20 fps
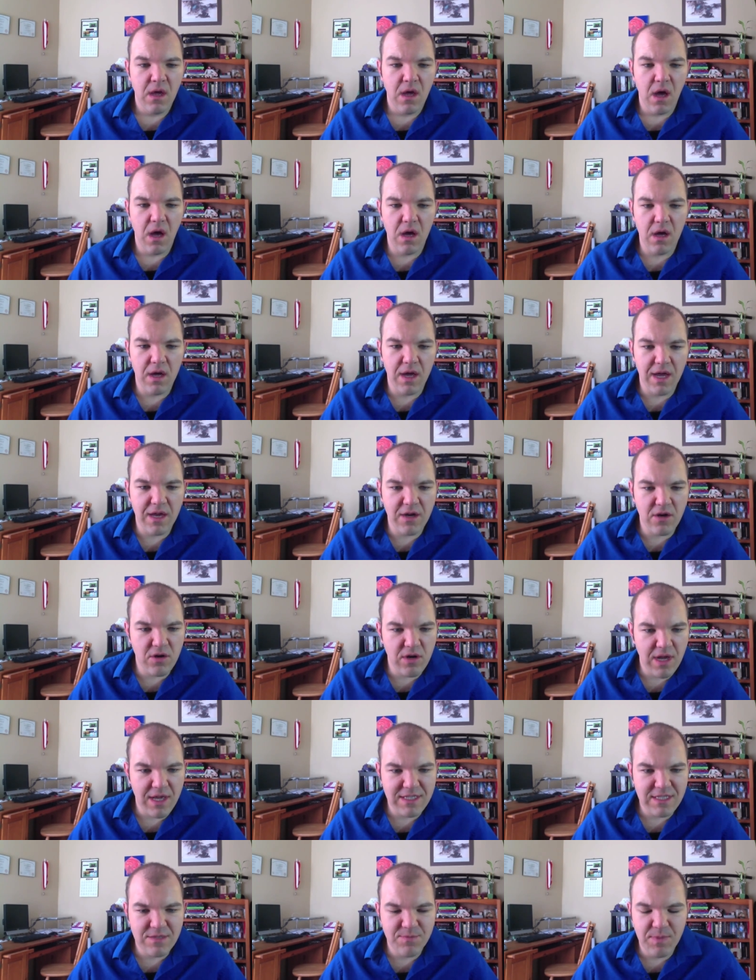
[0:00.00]
Uh,
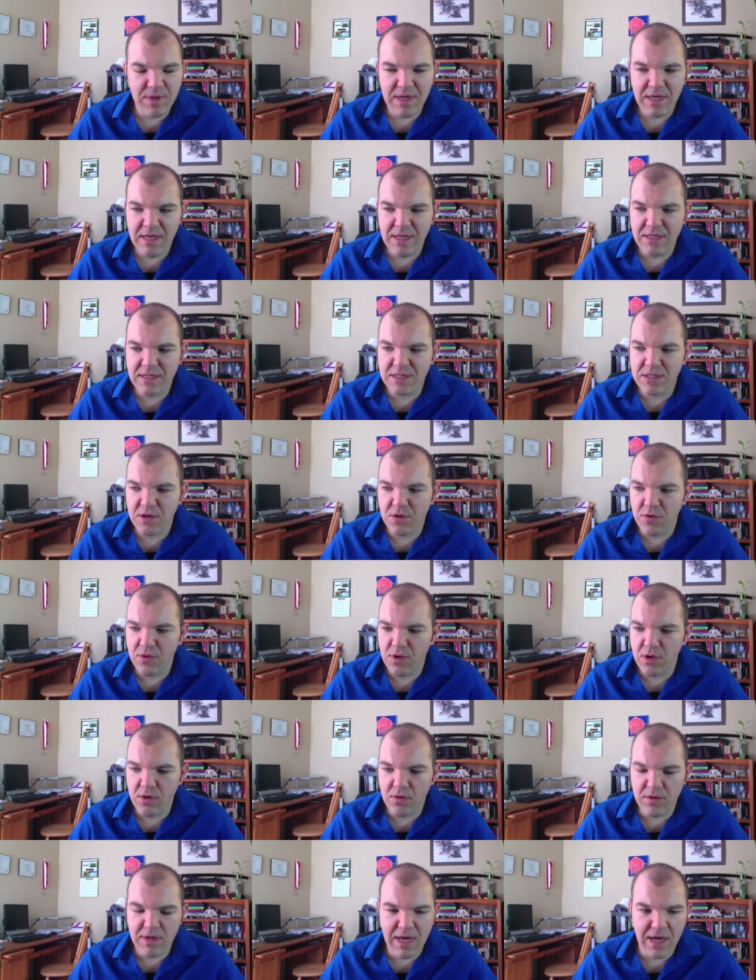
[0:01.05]
internet speed, so you know,